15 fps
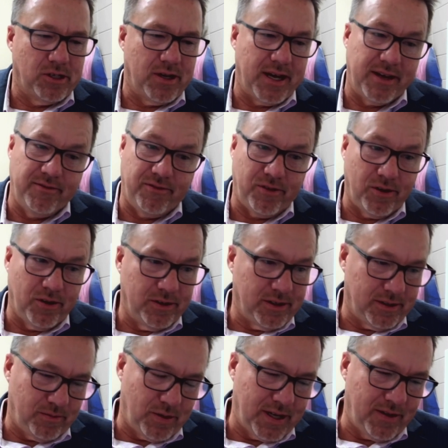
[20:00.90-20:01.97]
or head
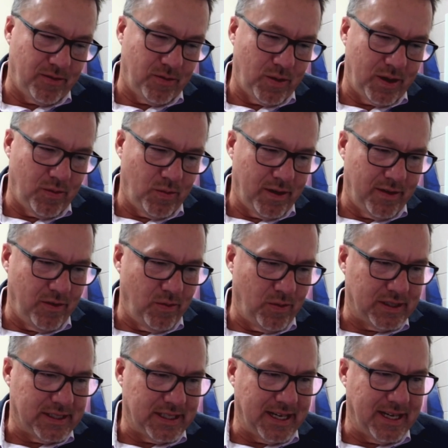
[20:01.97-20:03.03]
first, whatever
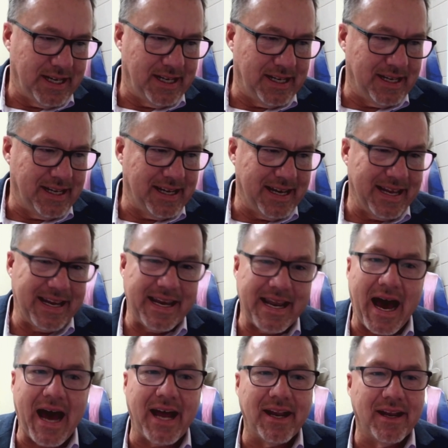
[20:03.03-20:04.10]
you want to say it, and
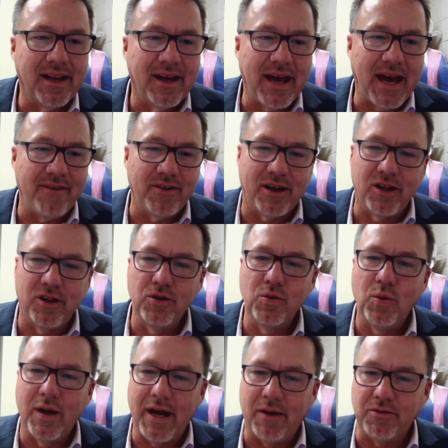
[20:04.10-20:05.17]
not have a
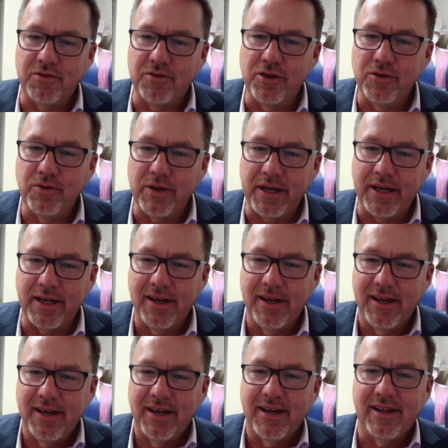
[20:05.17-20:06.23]
clue what I was doing.
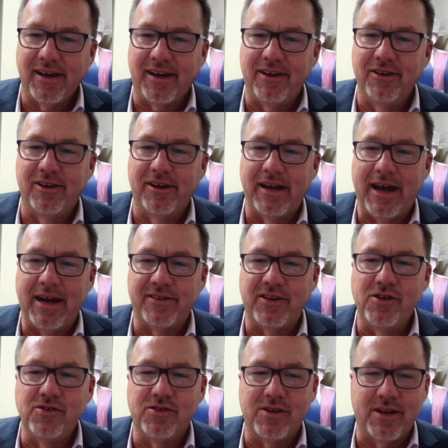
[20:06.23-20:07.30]
Like, you can
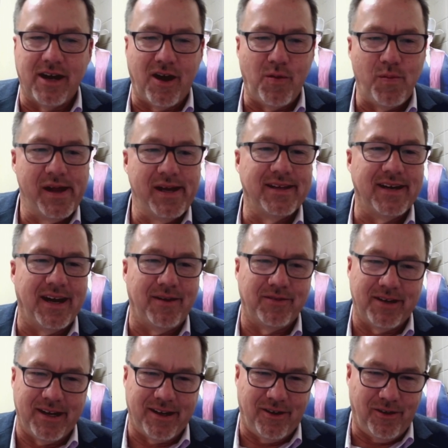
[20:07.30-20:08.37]
ask Houston how many
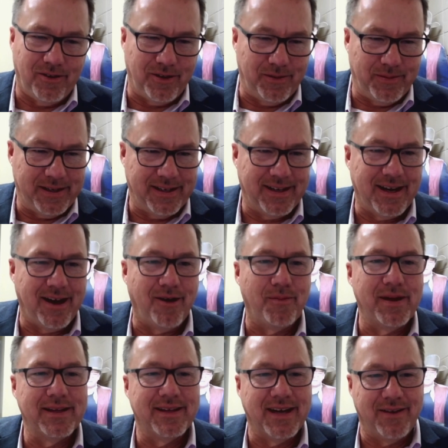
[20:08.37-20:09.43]
times I called it,
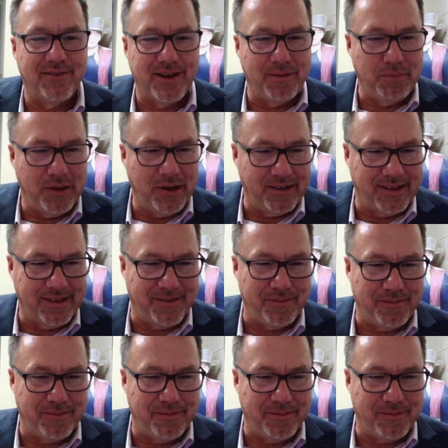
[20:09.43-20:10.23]
how many times I bugged.